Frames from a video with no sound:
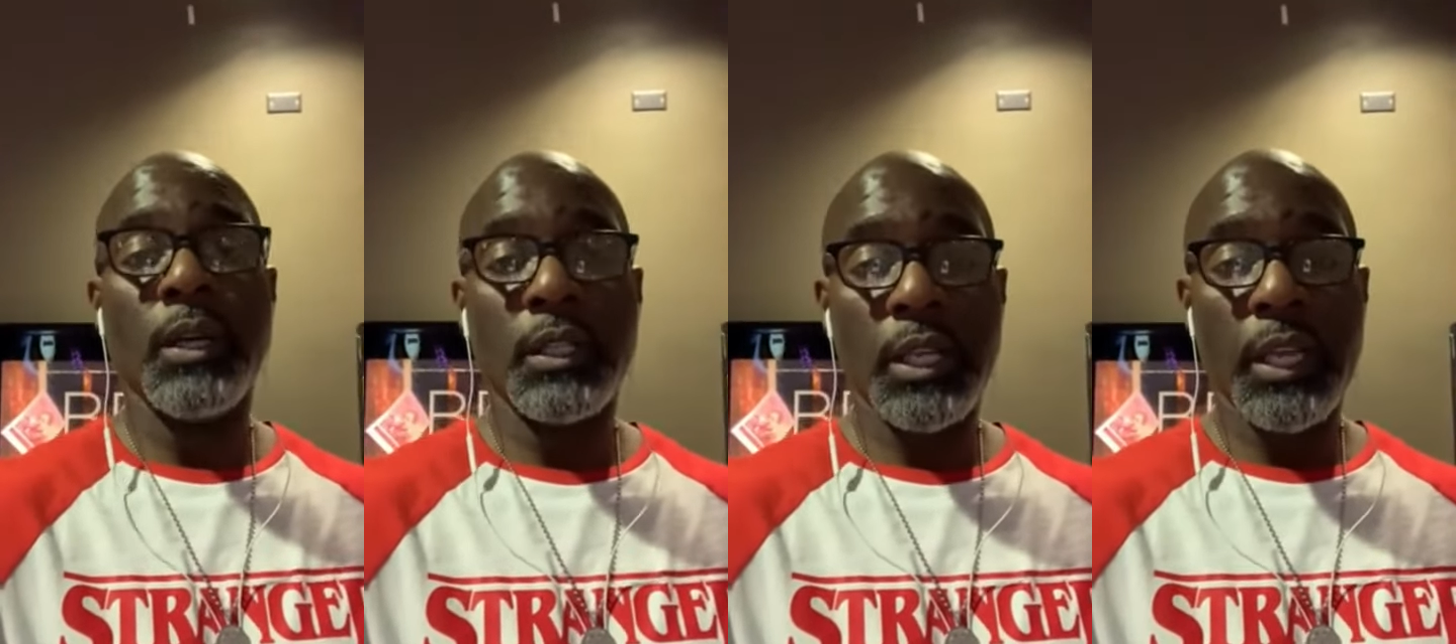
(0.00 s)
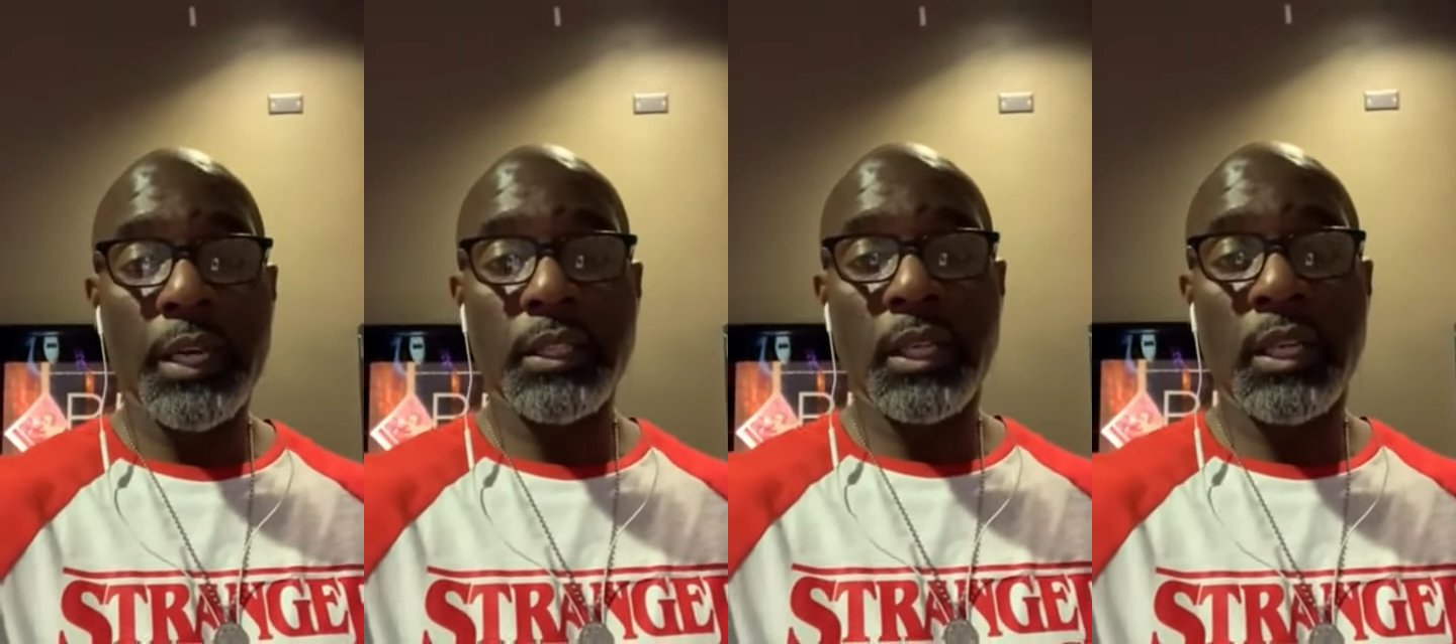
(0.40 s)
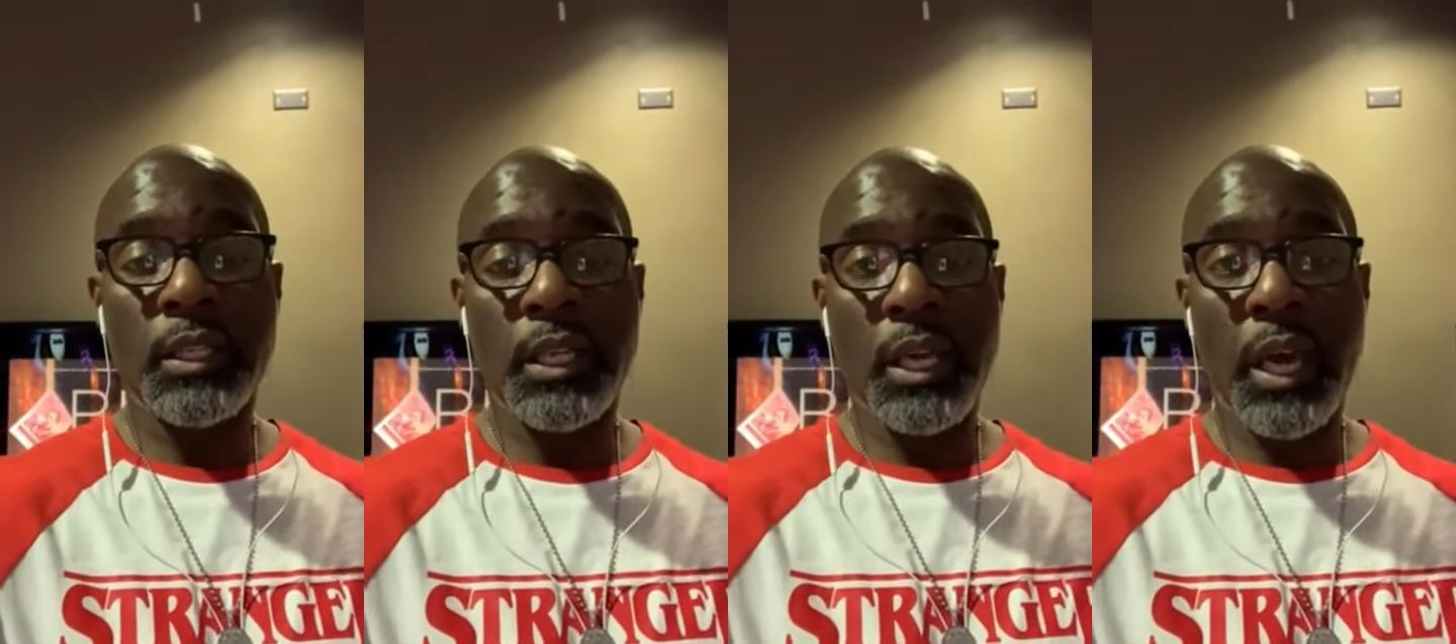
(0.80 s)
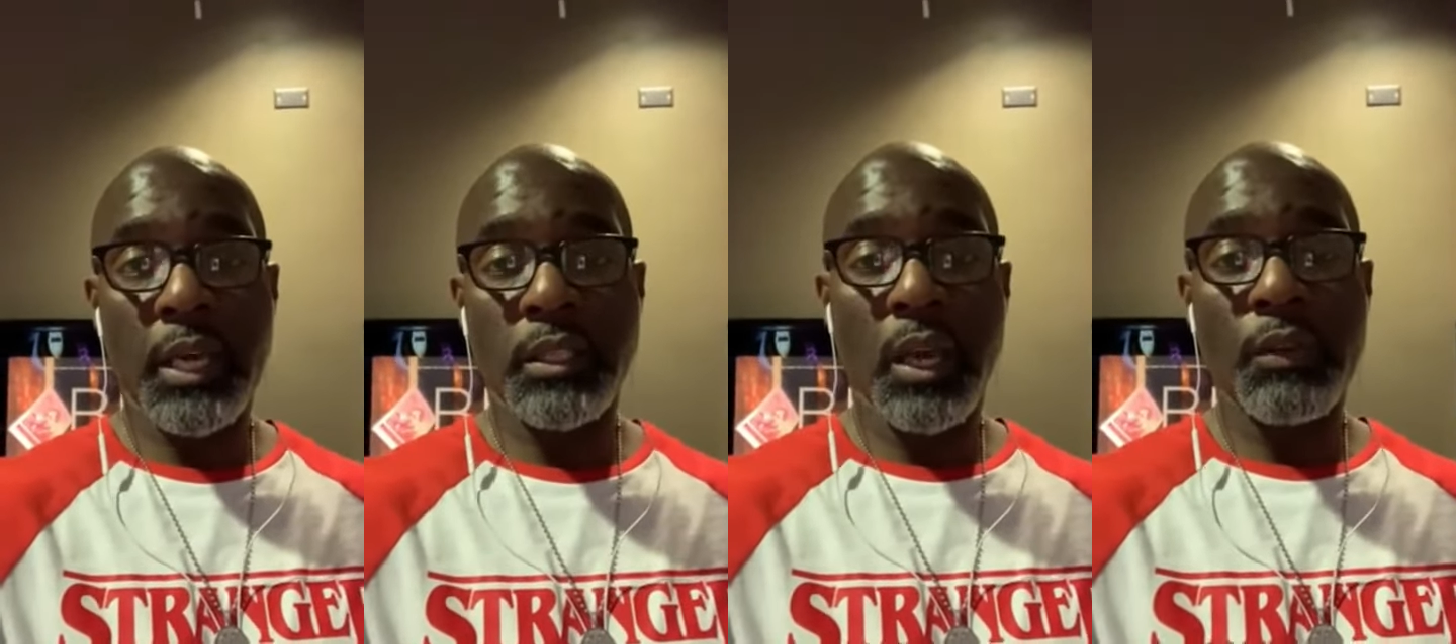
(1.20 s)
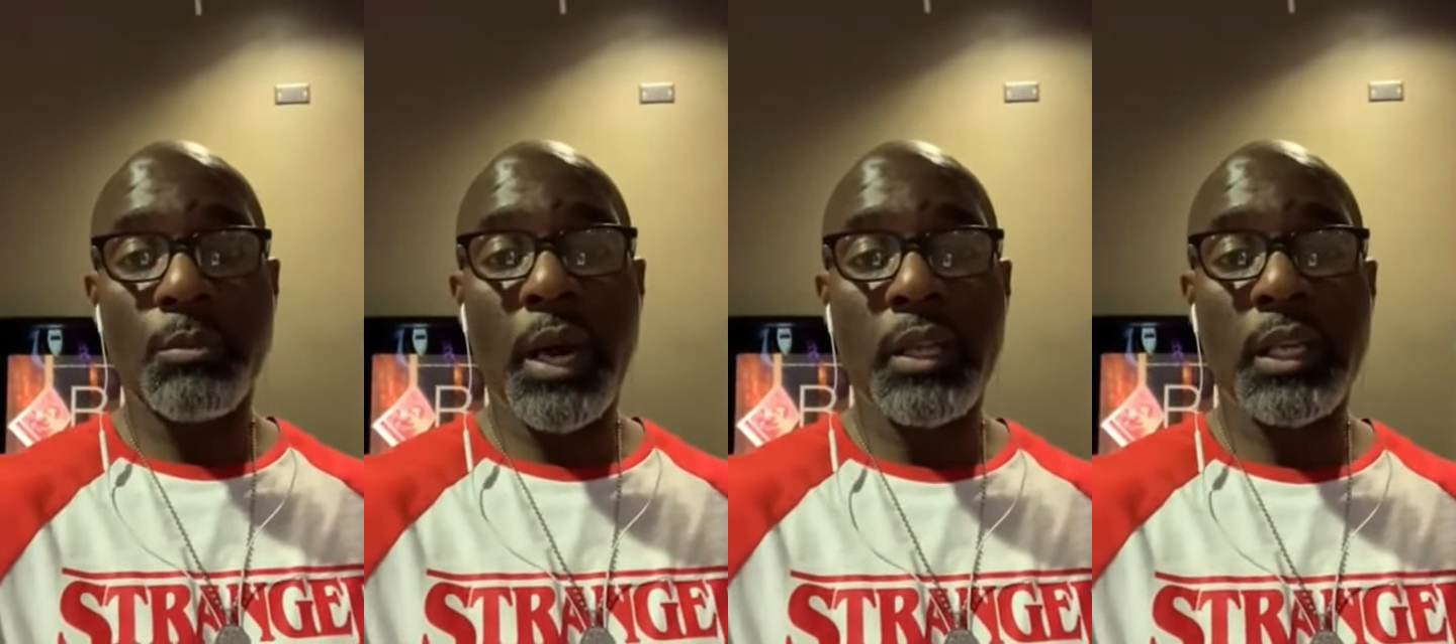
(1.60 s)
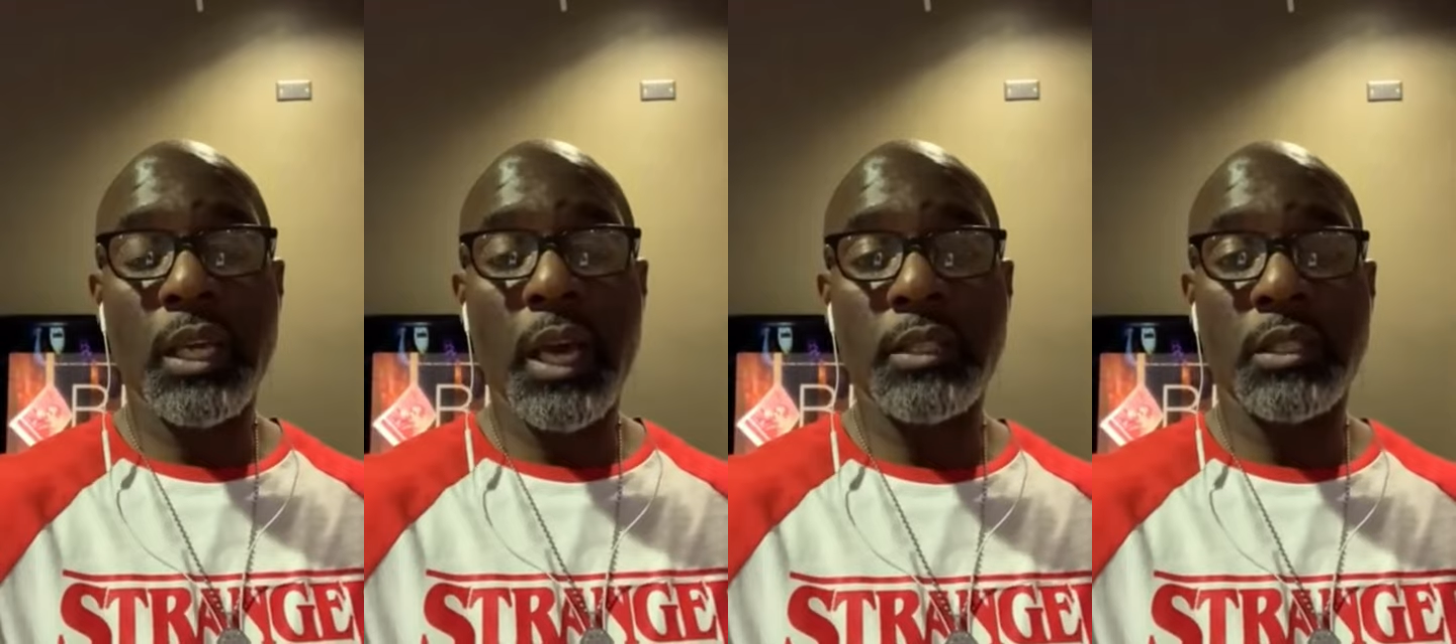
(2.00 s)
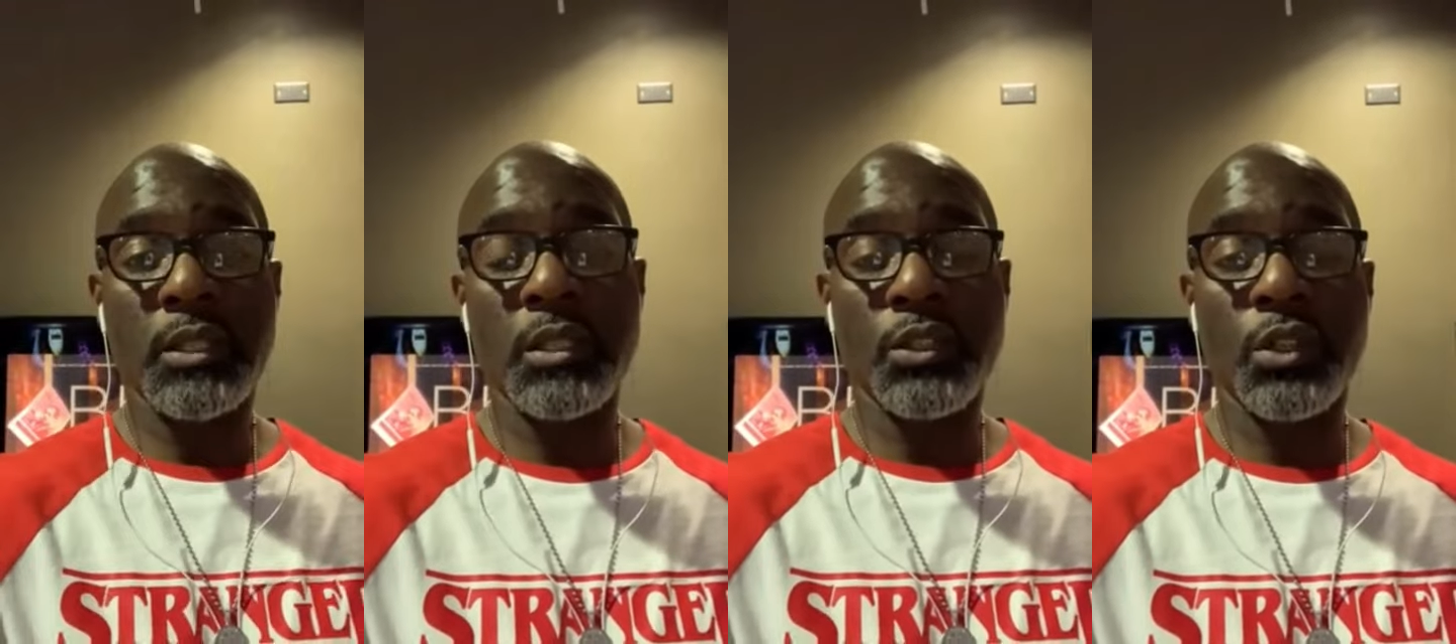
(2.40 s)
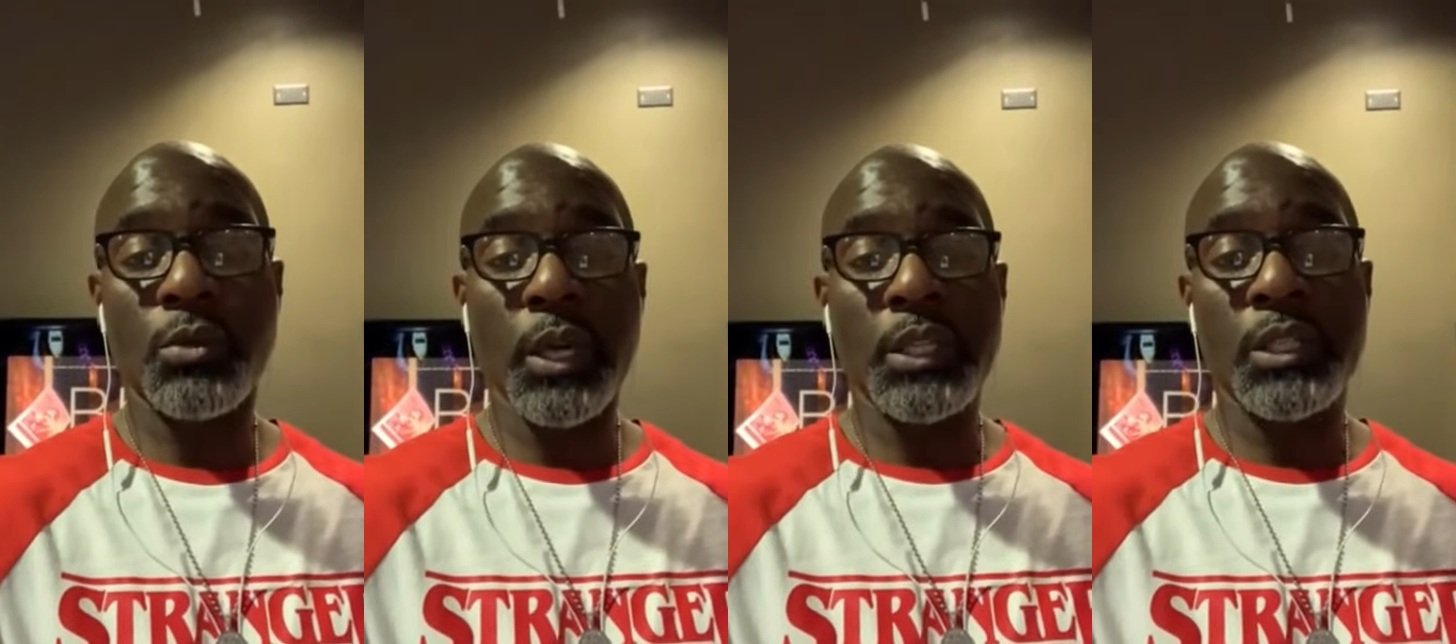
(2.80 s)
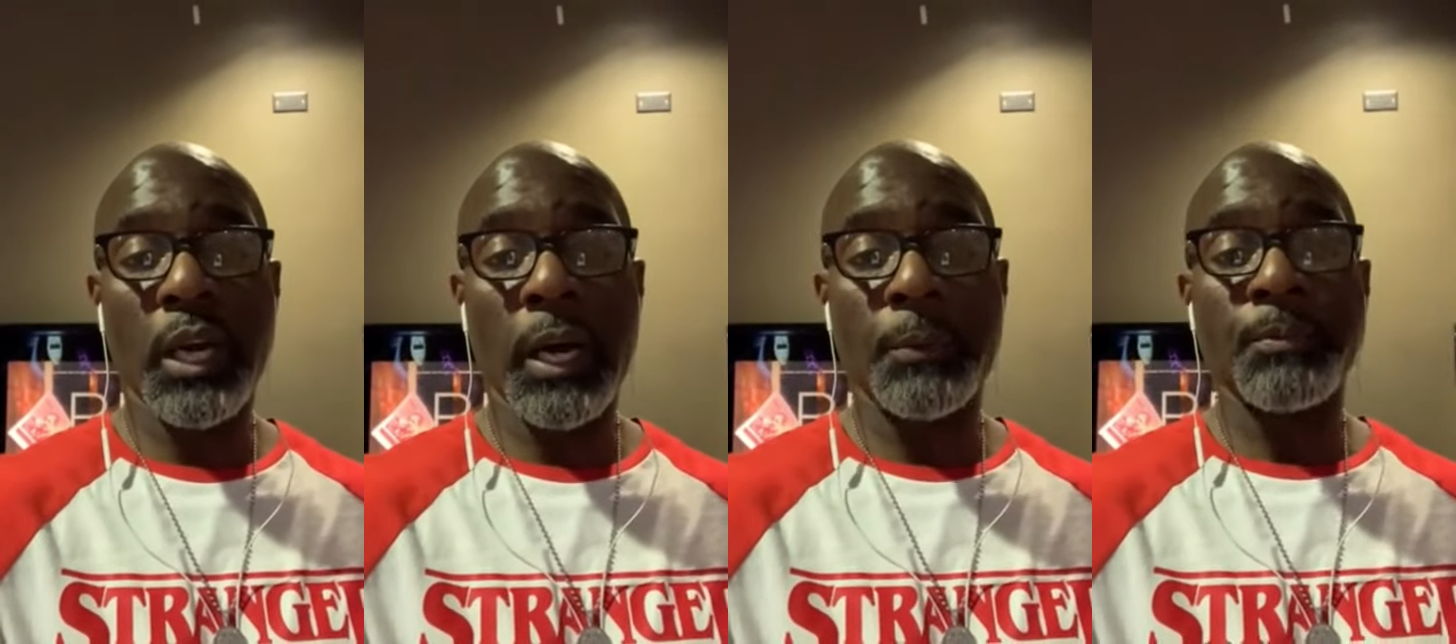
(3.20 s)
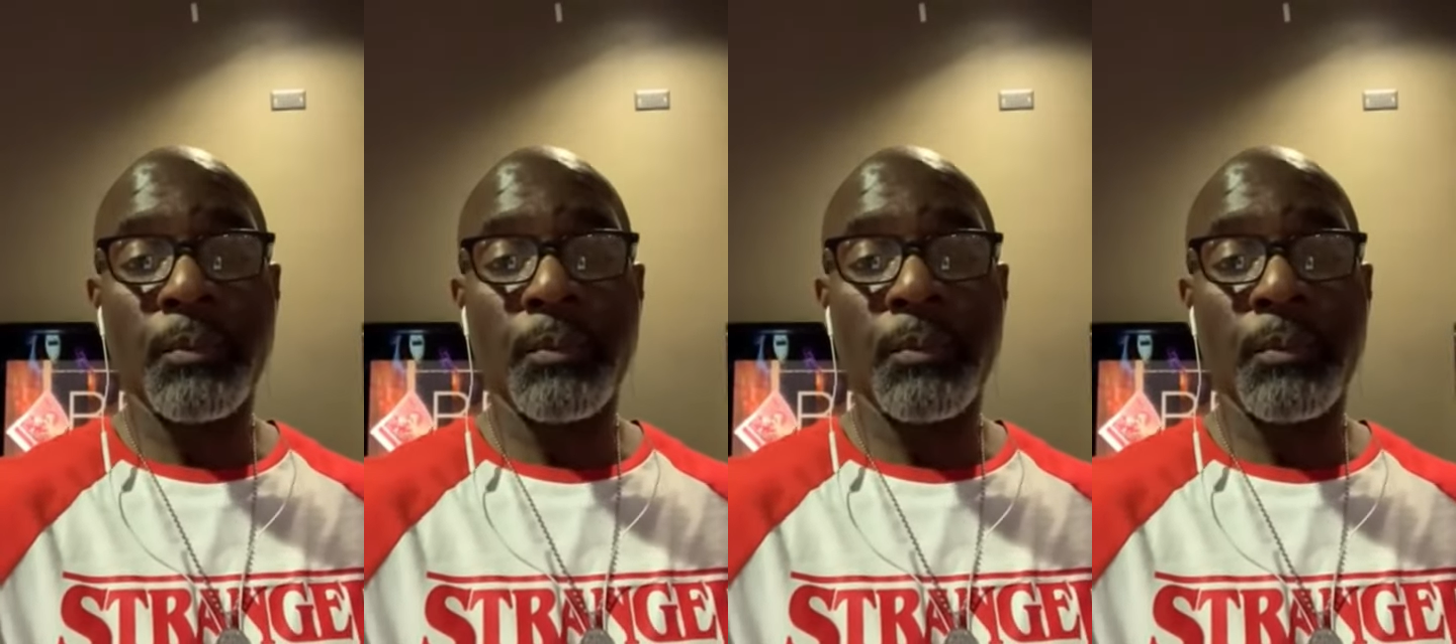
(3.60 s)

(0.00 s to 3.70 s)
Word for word: The next thing, the cast. Everybody in the cast did such a great job,